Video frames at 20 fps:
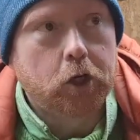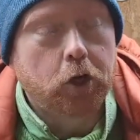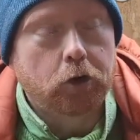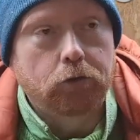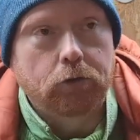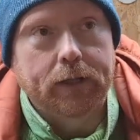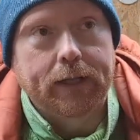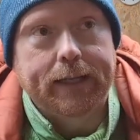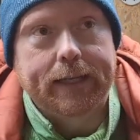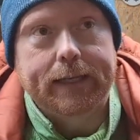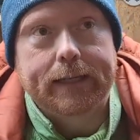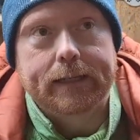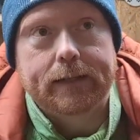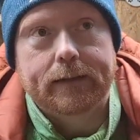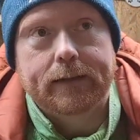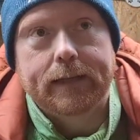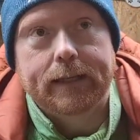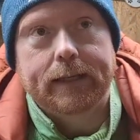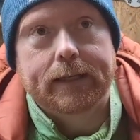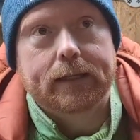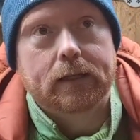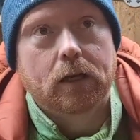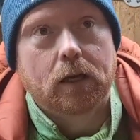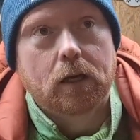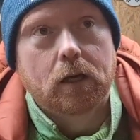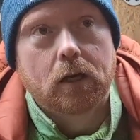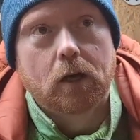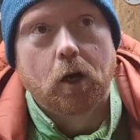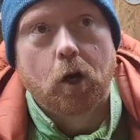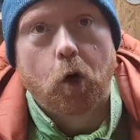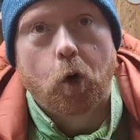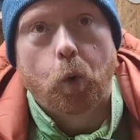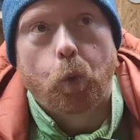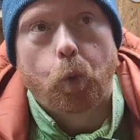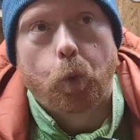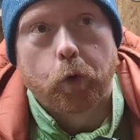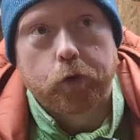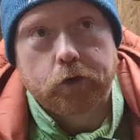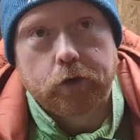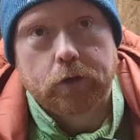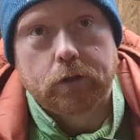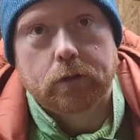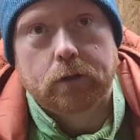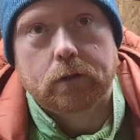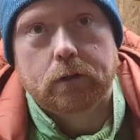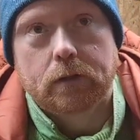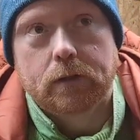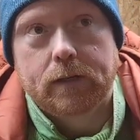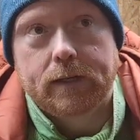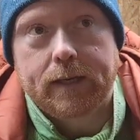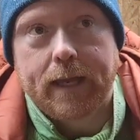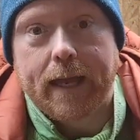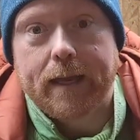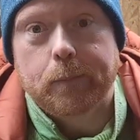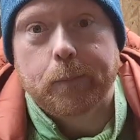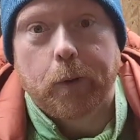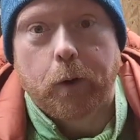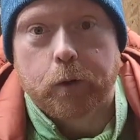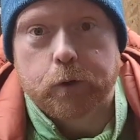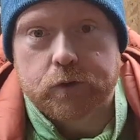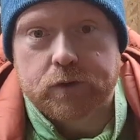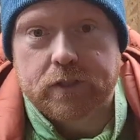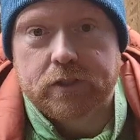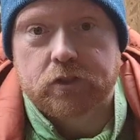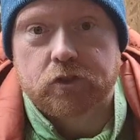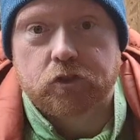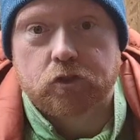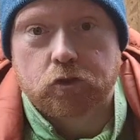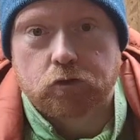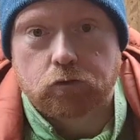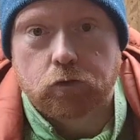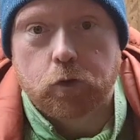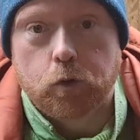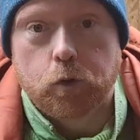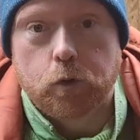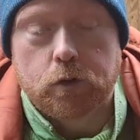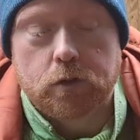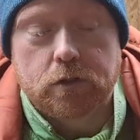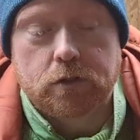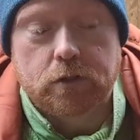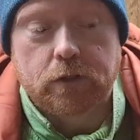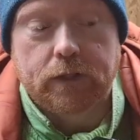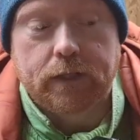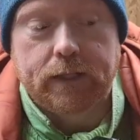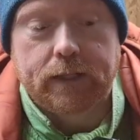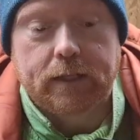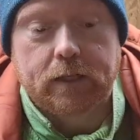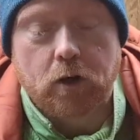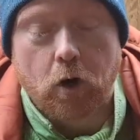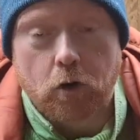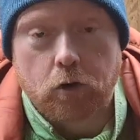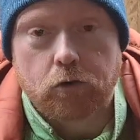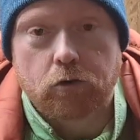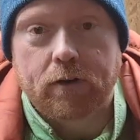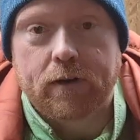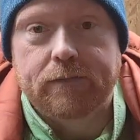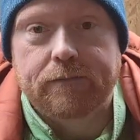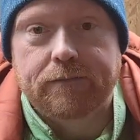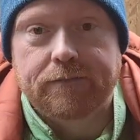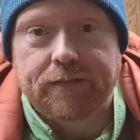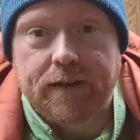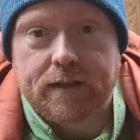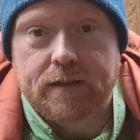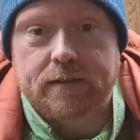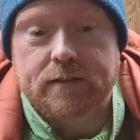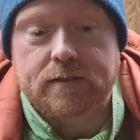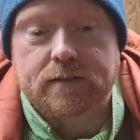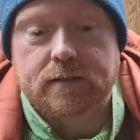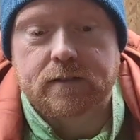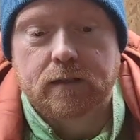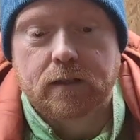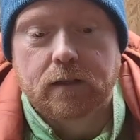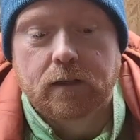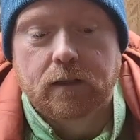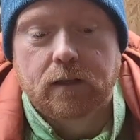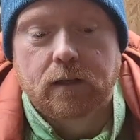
Currently, the wooden gate post is screwed to the concrete fence